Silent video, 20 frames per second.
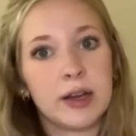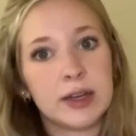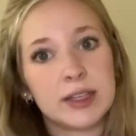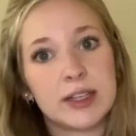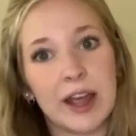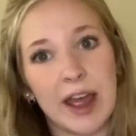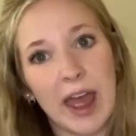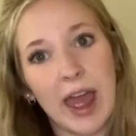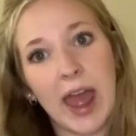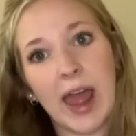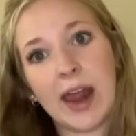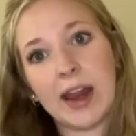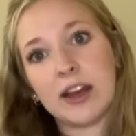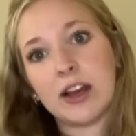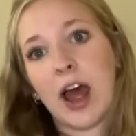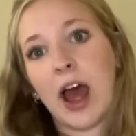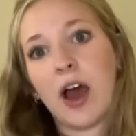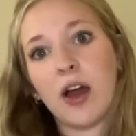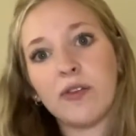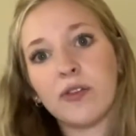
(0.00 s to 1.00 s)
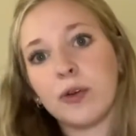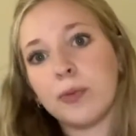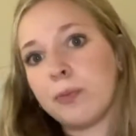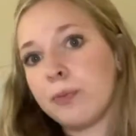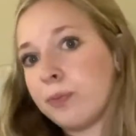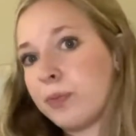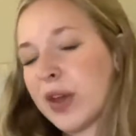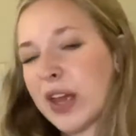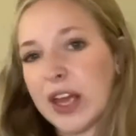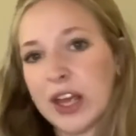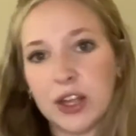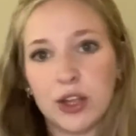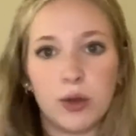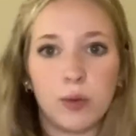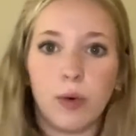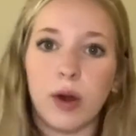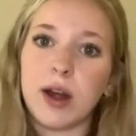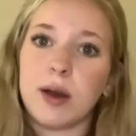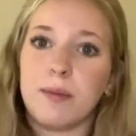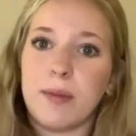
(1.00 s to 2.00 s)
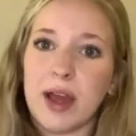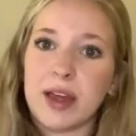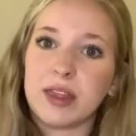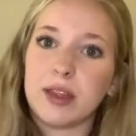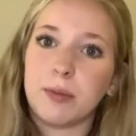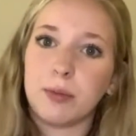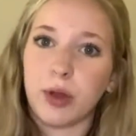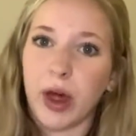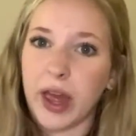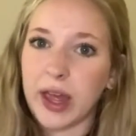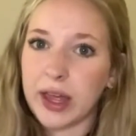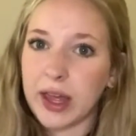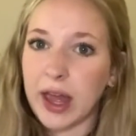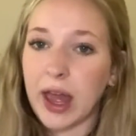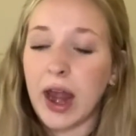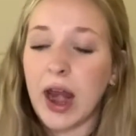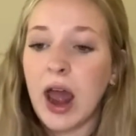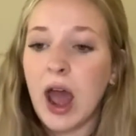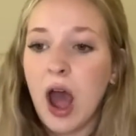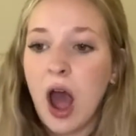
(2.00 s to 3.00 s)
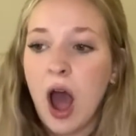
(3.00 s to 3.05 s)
10, however big you want to make the blanket.